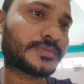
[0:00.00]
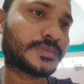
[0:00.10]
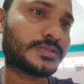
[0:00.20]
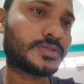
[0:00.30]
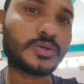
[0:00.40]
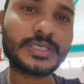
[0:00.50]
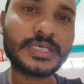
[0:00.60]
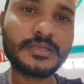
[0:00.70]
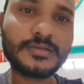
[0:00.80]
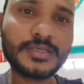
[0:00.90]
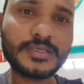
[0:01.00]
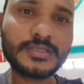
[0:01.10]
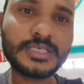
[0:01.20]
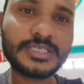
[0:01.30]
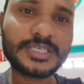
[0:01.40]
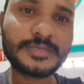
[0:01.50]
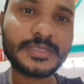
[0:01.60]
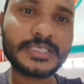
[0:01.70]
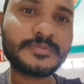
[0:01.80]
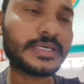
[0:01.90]
So here this statement is
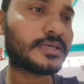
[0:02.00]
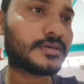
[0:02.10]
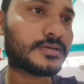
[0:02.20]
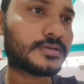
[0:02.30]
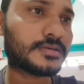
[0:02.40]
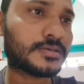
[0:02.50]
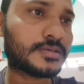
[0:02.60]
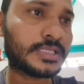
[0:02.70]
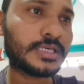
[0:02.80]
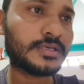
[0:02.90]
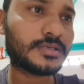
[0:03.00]
make the